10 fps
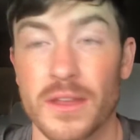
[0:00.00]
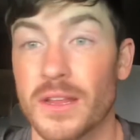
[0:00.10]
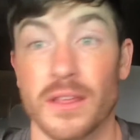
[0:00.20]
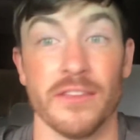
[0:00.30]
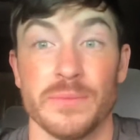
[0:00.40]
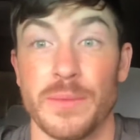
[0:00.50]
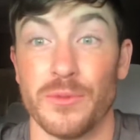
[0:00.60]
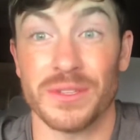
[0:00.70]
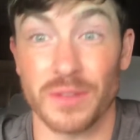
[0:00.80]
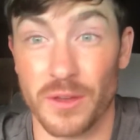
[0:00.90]
It gives people
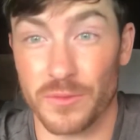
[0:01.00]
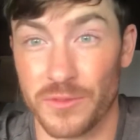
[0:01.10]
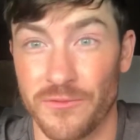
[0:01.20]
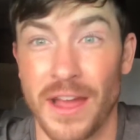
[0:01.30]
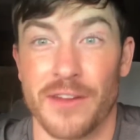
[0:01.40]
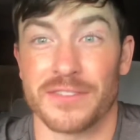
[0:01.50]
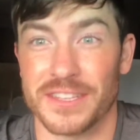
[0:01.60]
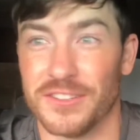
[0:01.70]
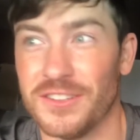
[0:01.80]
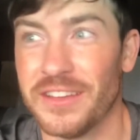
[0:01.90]
a fire
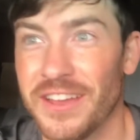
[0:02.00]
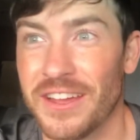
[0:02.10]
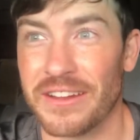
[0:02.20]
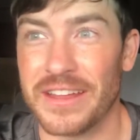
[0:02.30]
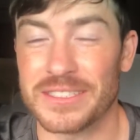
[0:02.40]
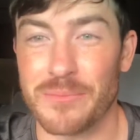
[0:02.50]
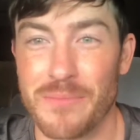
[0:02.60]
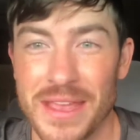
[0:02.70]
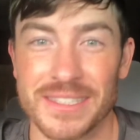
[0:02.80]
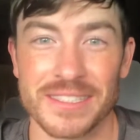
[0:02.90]
deal, right? It's an
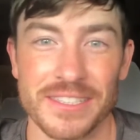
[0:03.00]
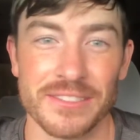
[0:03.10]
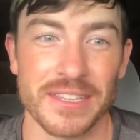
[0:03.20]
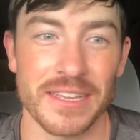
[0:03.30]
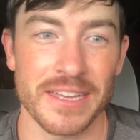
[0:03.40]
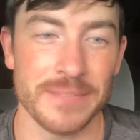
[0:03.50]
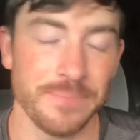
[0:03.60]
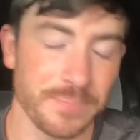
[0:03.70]
amazing deal to get in.